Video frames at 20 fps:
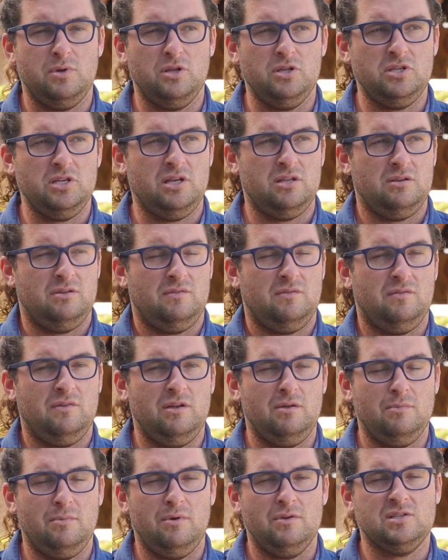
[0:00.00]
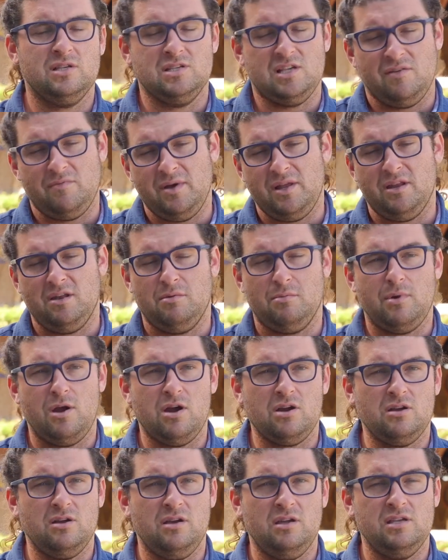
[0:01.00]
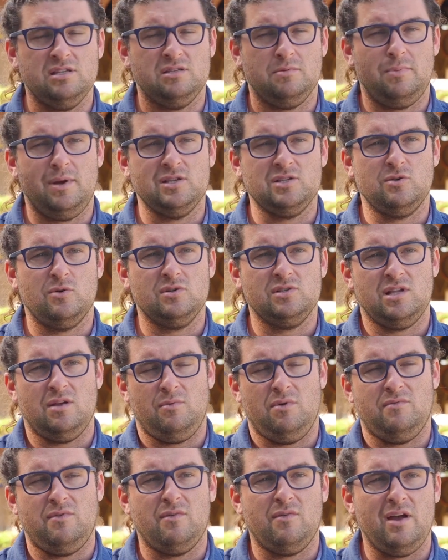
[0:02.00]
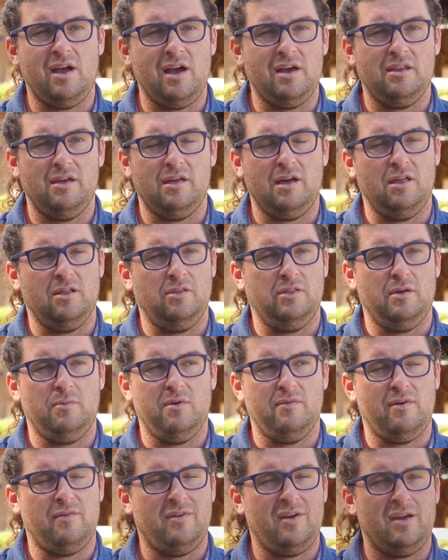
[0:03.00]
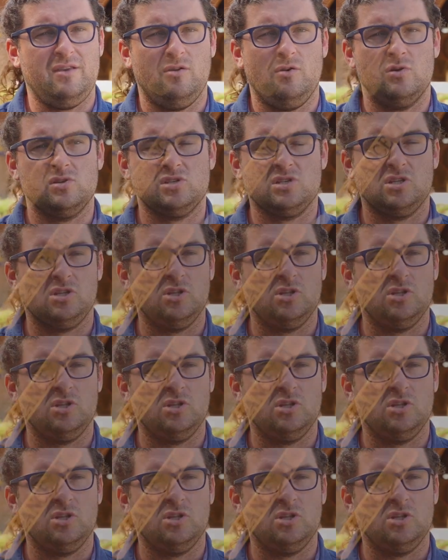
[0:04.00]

ability, and since I've been in America, he's the best horse that we've ever had. I don't think we've ever had a horse